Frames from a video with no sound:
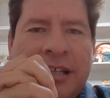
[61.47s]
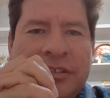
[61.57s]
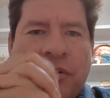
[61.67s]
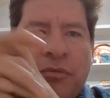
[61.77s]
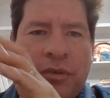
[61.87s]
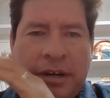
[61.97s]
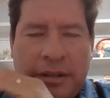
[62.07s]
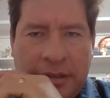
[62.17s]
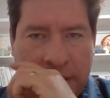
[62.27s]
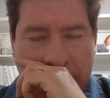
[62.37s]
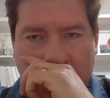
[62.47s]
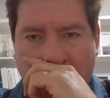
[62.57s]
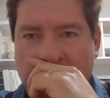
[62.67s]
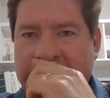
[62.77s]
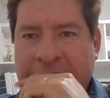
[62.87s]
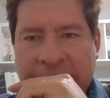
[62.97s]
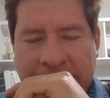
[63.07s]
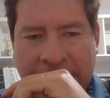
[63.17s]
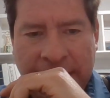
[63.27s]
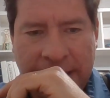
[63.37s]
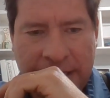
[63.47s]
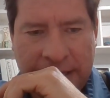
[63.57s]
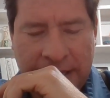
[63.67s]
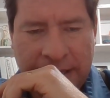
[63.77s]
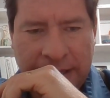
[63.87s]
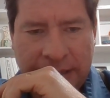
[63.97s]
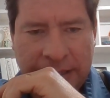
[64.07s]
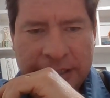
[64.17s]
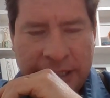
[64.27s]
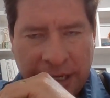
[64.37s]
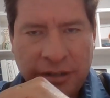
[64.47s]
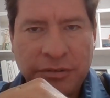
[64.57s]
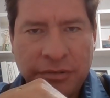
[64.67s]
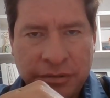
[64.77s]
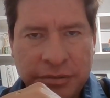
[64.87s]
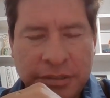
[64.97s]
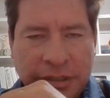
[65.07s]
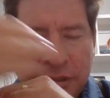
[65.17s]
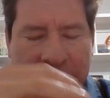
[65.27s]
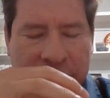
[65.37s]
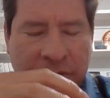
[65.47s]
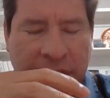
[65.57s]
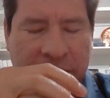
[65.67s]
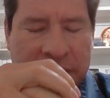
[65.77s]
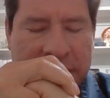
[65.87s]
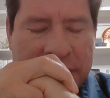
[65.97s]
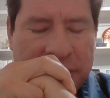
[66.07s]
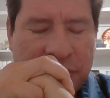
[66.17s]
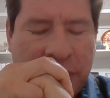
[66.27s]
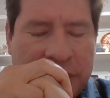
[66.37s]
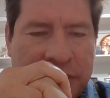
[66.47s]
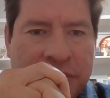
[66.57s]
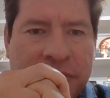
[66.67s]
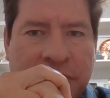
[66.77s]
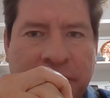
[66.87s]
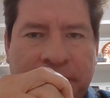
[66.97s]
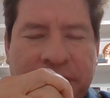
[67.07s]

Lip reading: so we see in Izquierdo's 2022